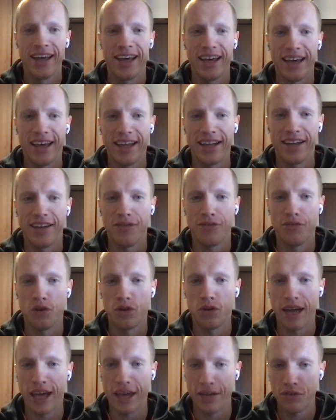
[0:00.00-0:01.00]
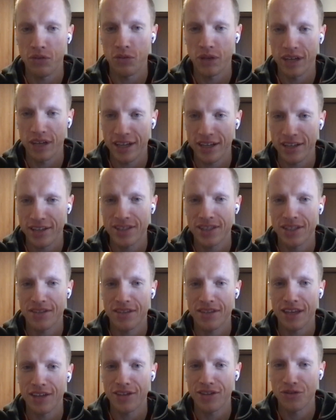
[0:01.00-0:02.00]
And for everyone else,
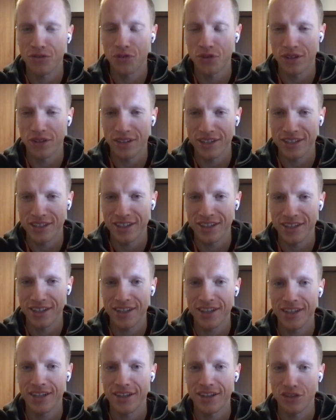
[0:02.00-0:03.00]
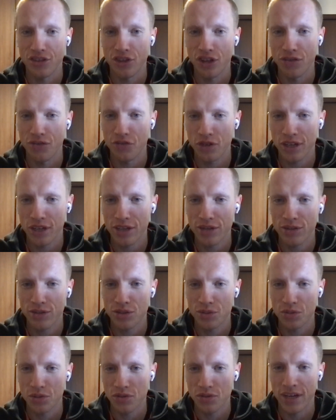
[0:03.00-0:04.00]
thank you for listening. Don't forget to
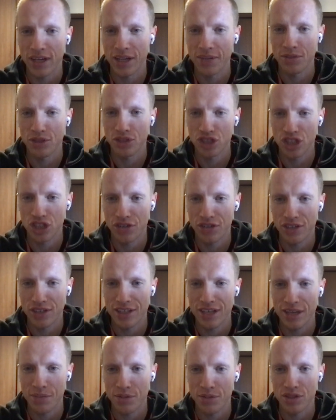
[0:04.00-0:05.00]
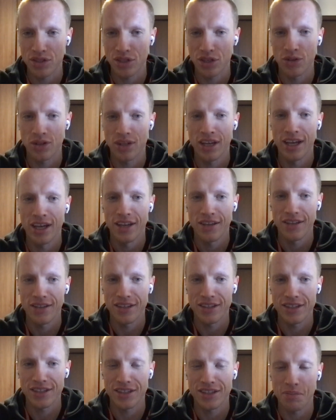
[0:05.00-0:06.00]
subscribe, share this episode.
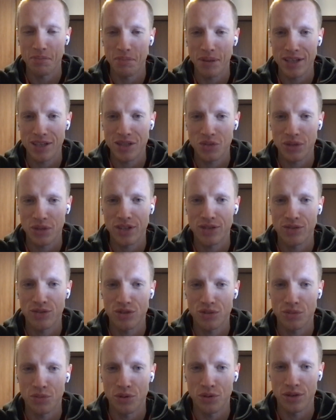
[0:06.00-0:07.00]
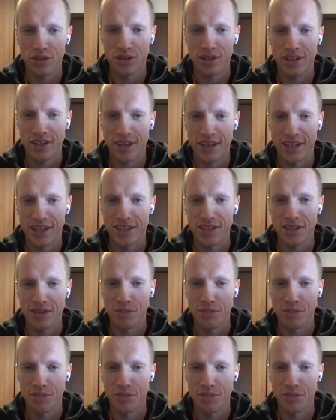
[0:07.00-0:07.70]
This is the best way to support us.